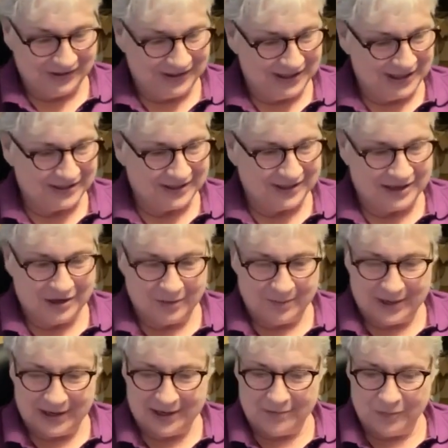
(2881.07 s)
And I said, "No,
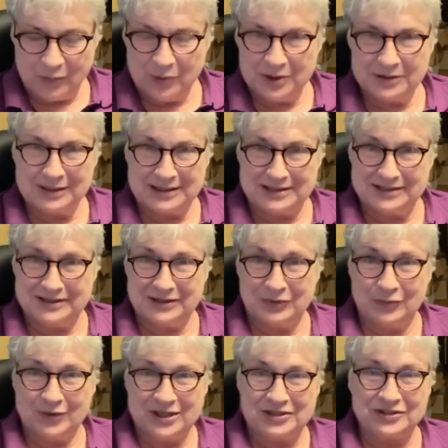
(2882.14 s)
ma'am. What is
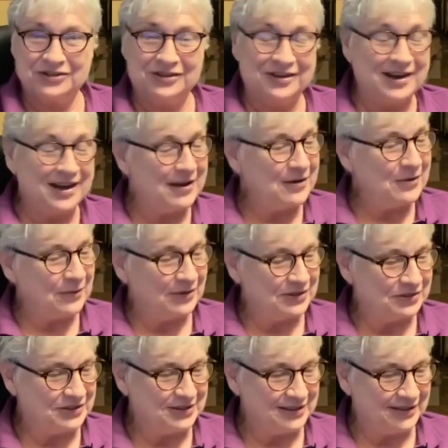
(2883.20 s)
it we should know?"
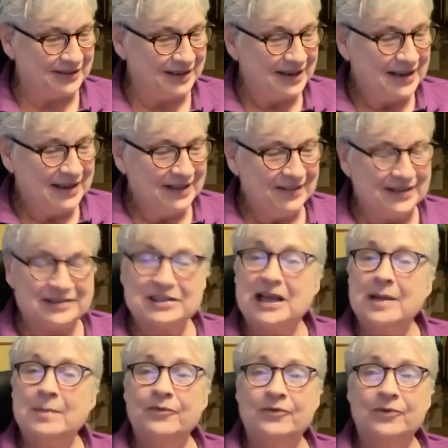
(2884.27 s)
And she said, "That
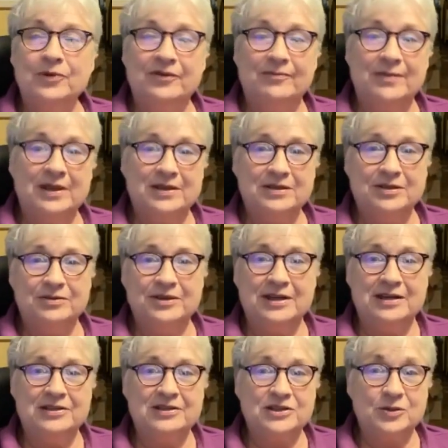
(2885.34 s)
table full of men you
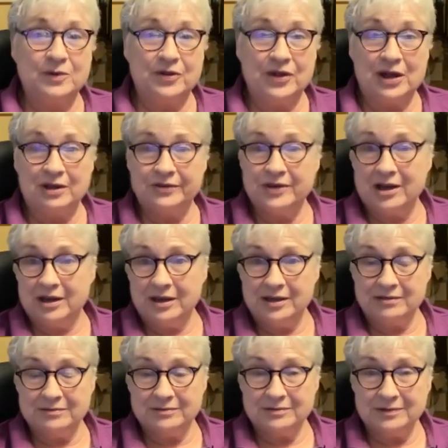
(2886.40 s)
danced with all
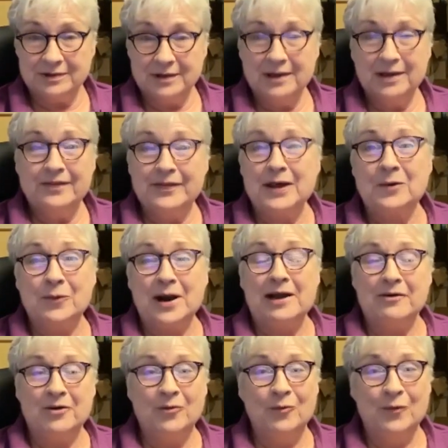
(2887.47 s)
night, they were
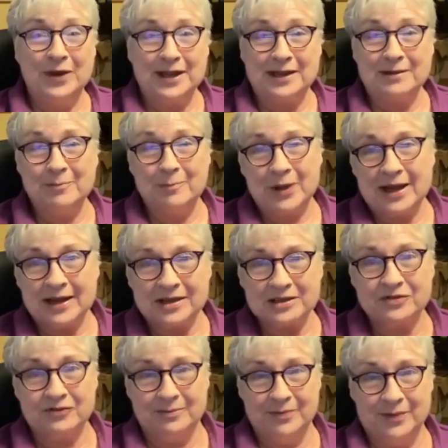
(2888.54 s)
out on weekend
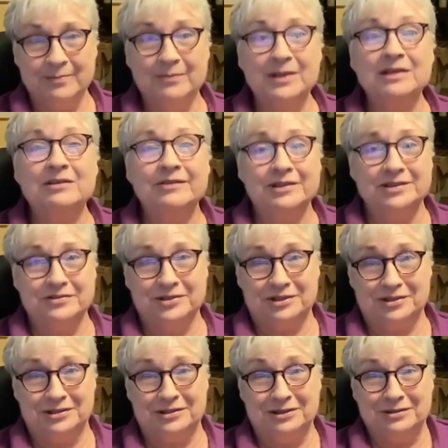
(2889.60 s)
pass from the mental
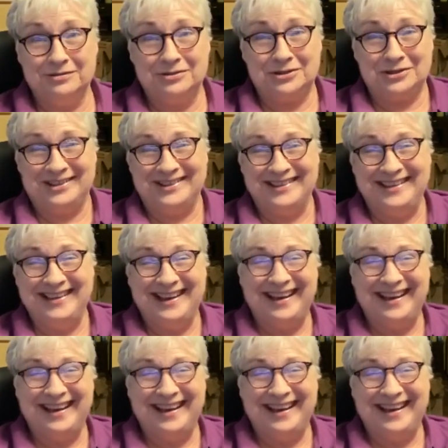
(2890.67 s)
institution."